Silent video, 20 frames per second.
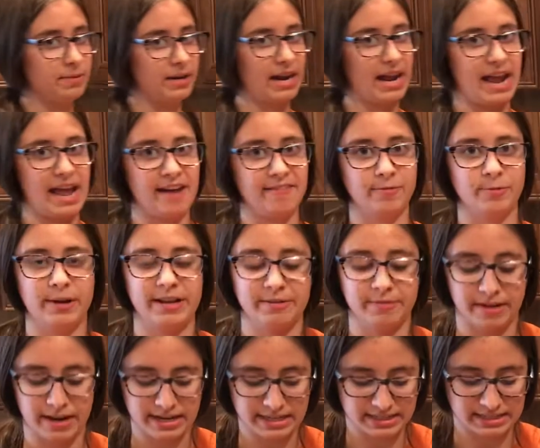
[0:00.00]
but I have white
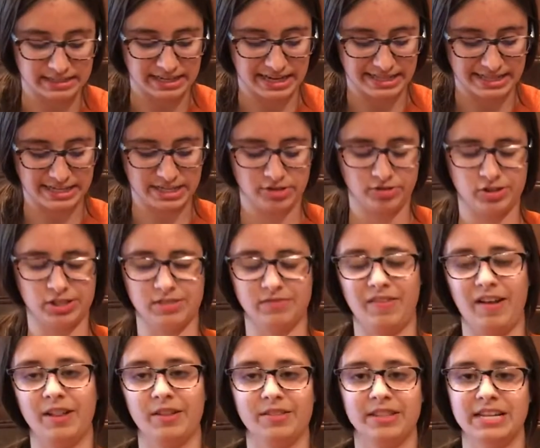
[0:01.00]
rice, and then you just
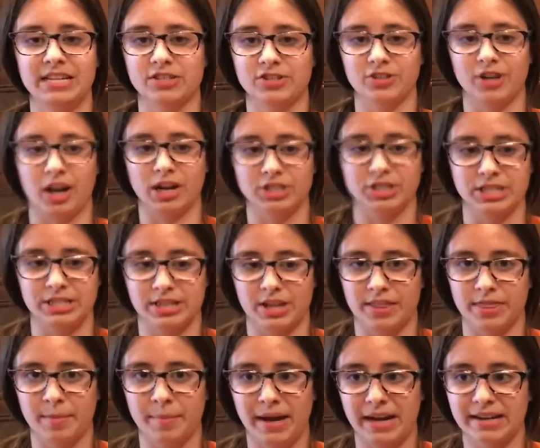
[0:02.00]
follow the instructions
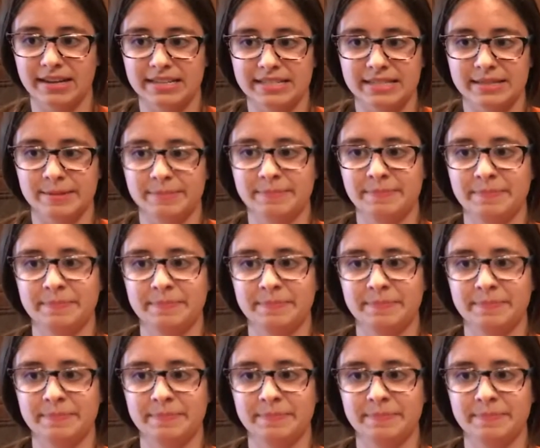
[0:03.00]
on the box.